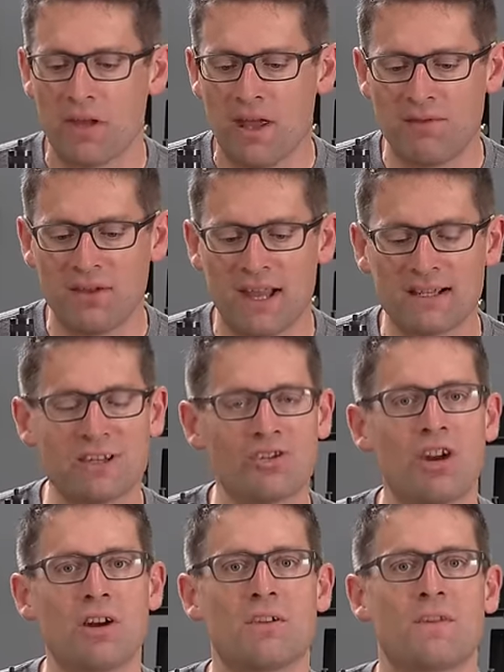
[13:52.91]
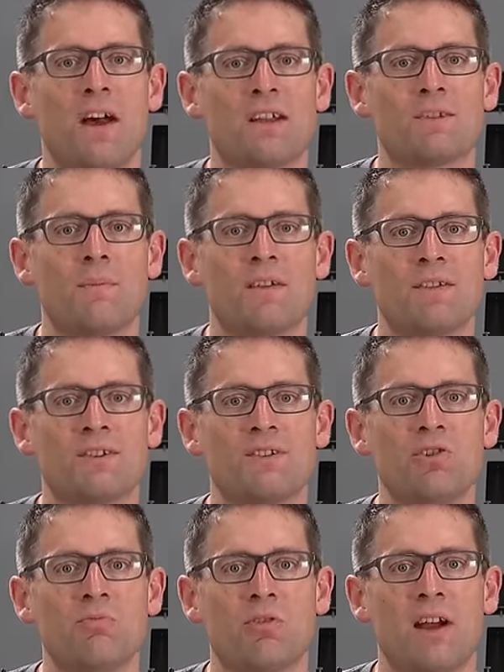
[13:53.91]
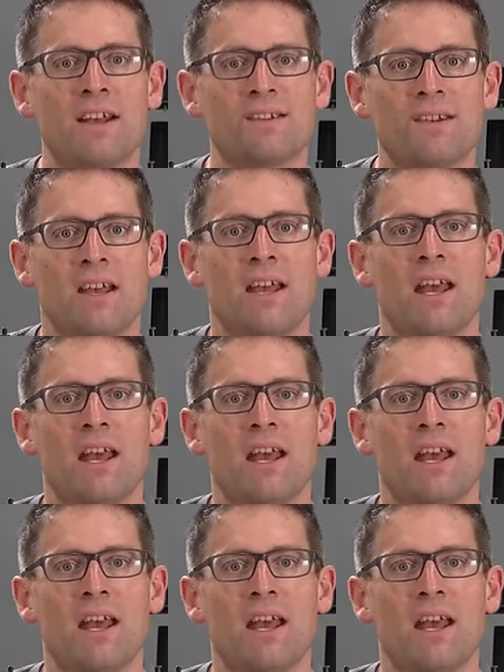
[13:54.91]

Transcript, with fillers: If you'd like to share your thoughts about this new press,